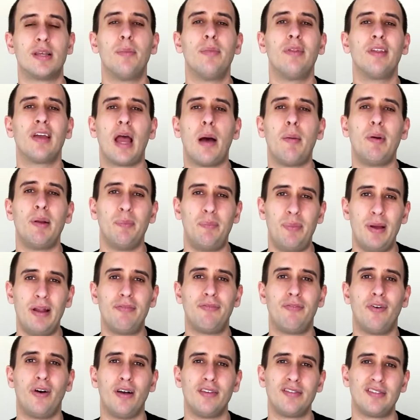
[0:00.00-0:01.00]
Some of the common
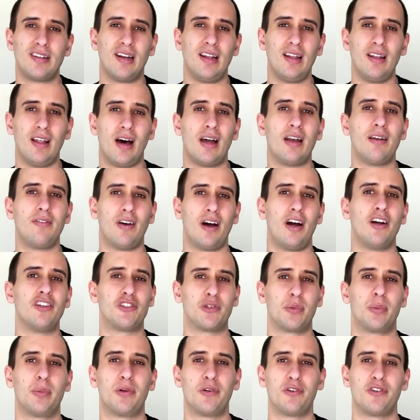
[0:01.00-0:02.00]
pitfalls that a lot of
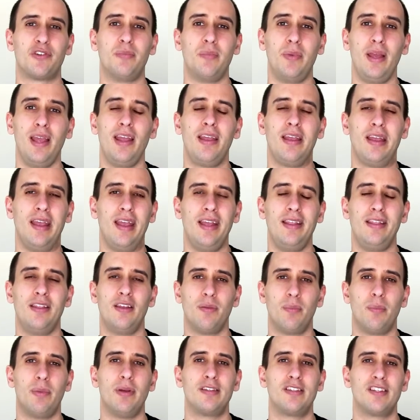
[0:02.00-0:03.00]
entrepreneurs make in
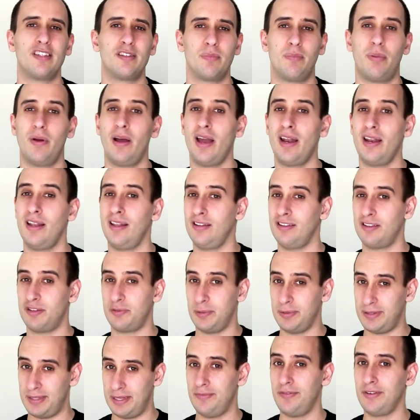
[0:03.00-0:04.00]
their business plan, and
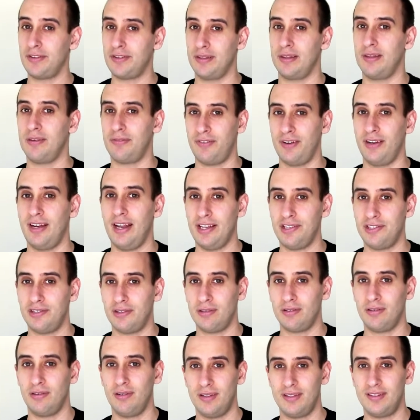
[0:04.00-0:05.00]
specific to the
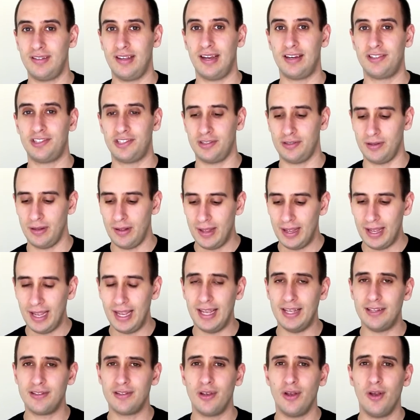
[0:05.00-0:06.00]
financial section,
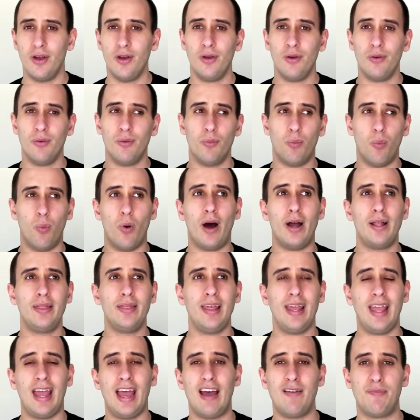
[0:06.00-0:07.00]
is
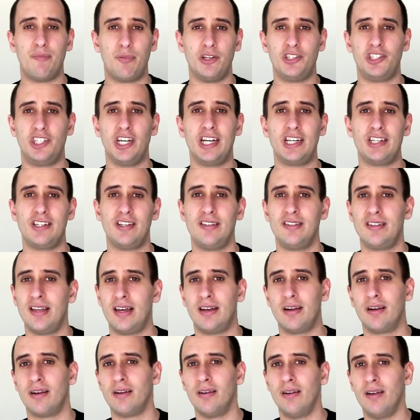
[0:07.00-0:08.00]
1, they have projections
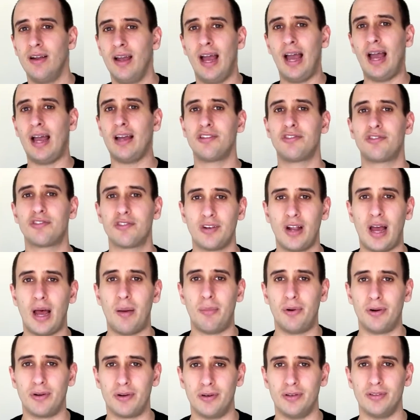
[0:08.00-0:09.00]
that are
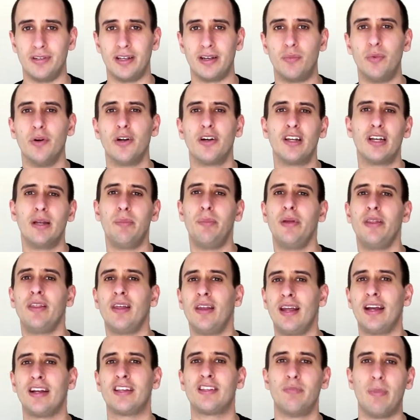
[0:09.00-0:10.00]
astronomical. Like, we're going to be
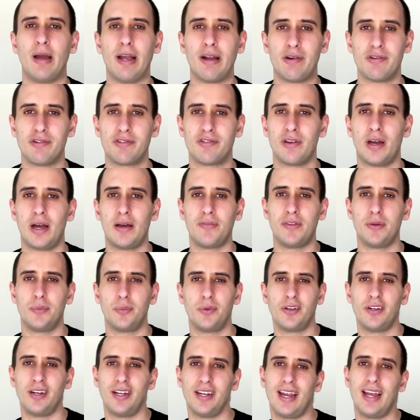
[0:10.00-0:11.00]
the next Microsoft
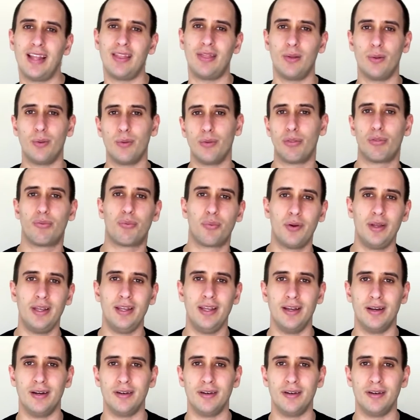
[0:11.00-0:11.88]
and we're going to get there in 3